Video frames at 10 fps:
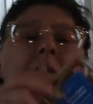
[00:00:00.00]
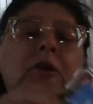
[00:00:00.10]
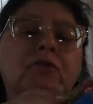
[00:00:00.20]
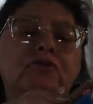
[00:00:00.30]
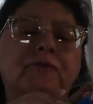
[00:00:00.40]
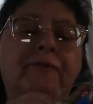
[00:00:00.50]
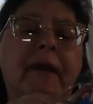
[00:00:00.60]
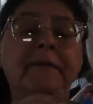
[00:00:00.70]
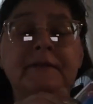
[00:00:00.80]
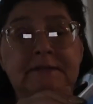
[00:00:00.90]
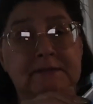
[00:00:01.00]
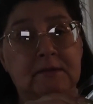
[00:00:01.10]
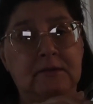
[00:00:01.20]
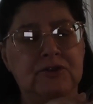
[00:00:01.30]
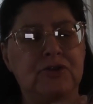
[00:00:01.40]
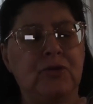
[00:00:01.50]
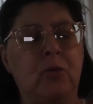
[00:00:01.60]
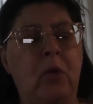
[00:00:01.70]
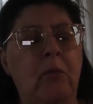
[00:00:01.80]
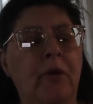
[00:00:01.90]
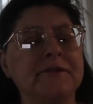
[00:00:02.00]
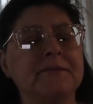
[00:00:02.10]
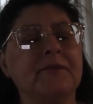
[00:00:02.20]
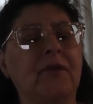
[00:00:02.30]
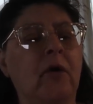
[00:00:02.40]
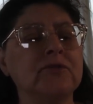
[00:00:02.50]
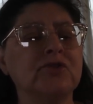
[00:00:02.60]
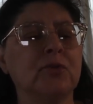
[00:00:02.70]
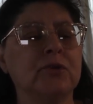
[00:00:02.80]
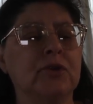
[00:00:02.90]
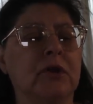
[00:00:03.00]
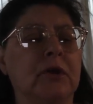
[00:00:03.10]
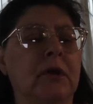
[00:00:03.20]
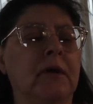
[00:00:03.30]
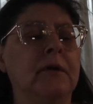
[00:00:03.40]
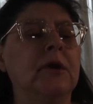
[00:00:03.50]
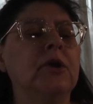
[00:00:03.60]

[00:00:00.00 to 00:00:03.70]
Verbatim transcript: And you do find this still in certain Walmarts. It was also in uh,